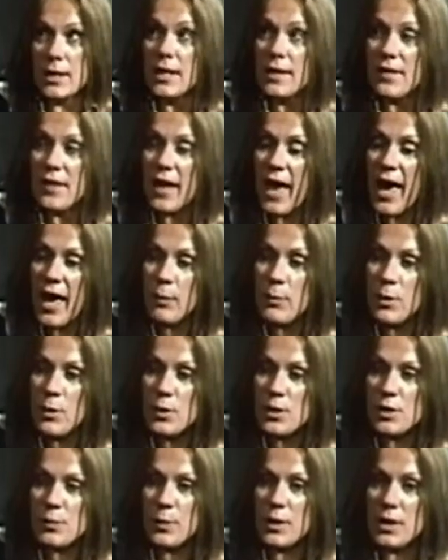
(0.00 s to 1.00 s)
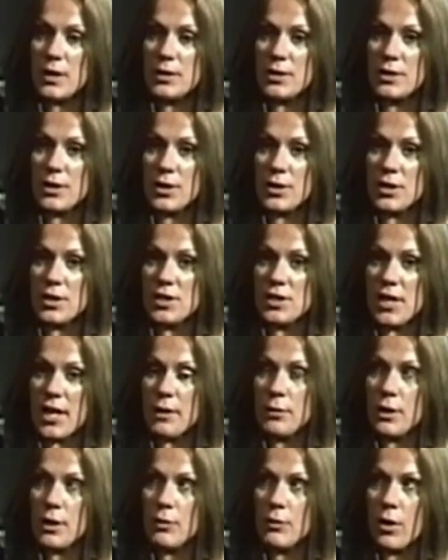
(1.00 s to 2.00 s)
The abbey was built on the
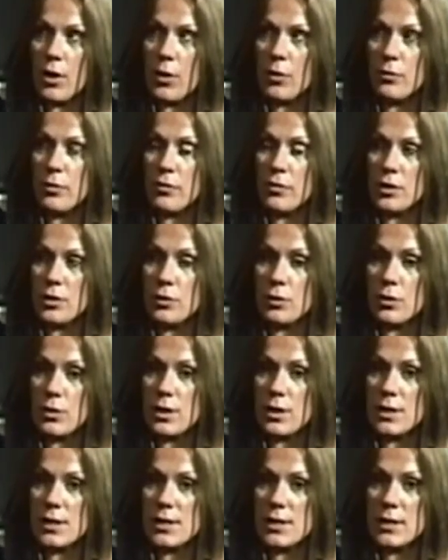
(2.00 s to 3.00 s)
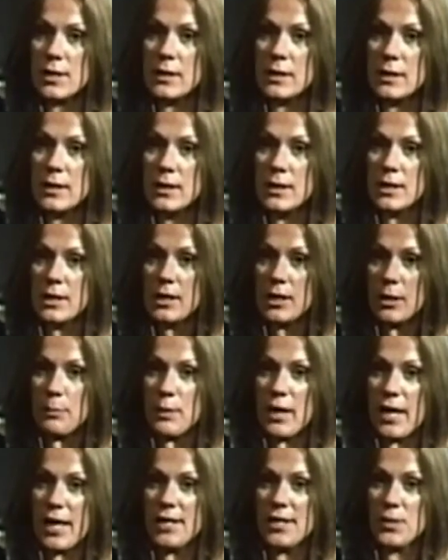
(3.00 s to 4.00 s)
sacred grove of the Druids, a
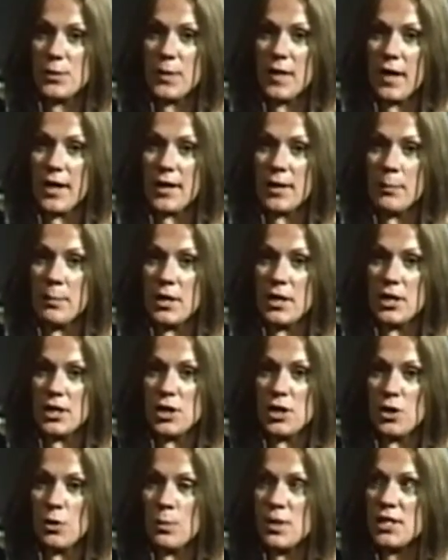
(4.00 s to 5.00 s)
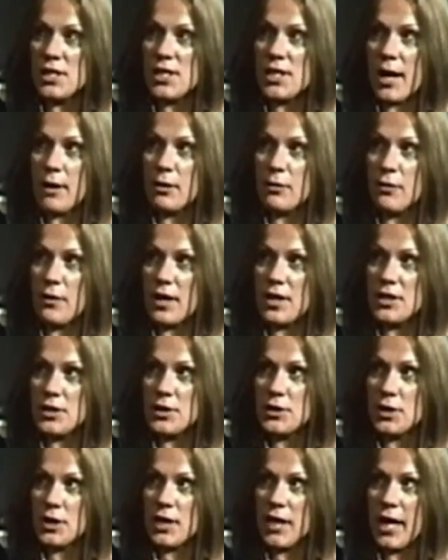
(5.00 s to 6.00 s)
place where they committed human
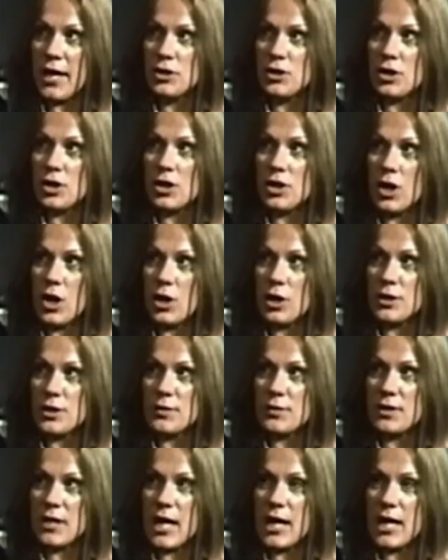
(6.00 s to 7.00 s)
sacrifices to the ancient gods of